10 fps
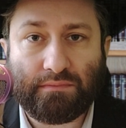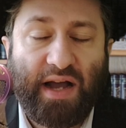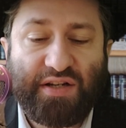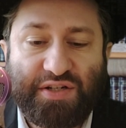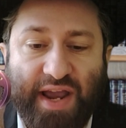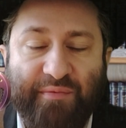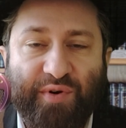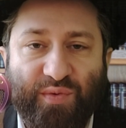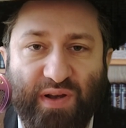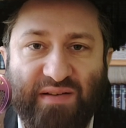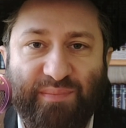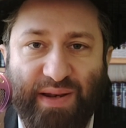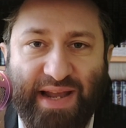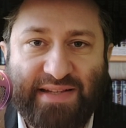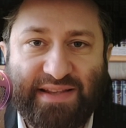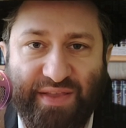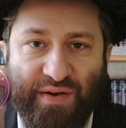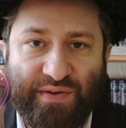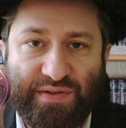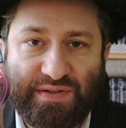Hashem will bless
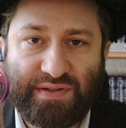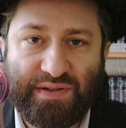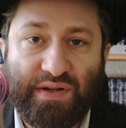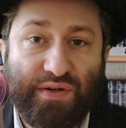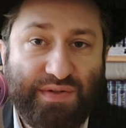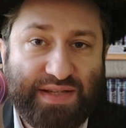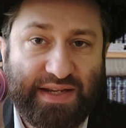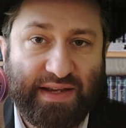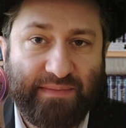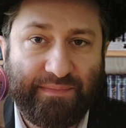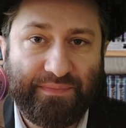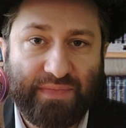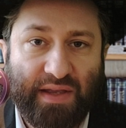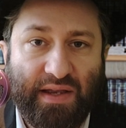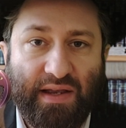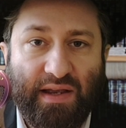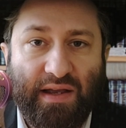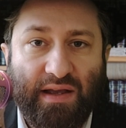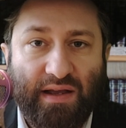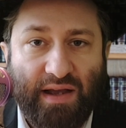those who seek him,
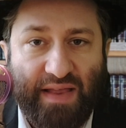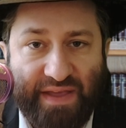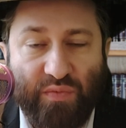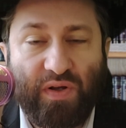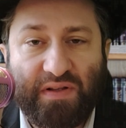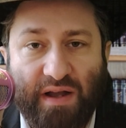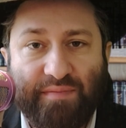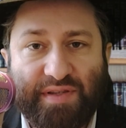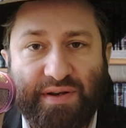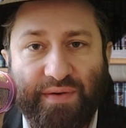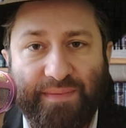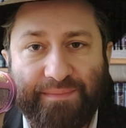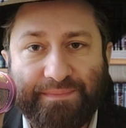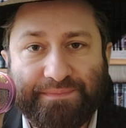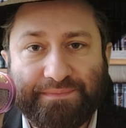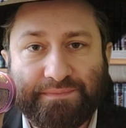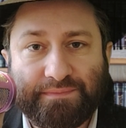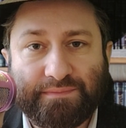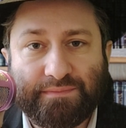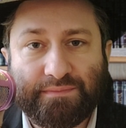and they will come to know him.
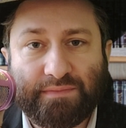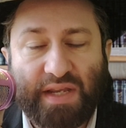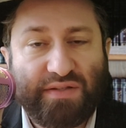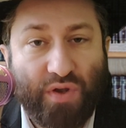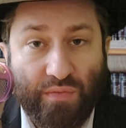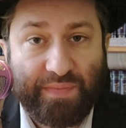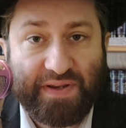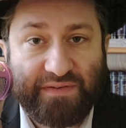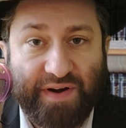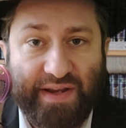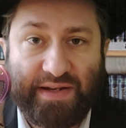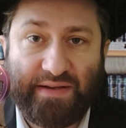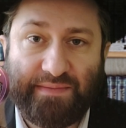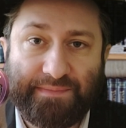Don't be afraid.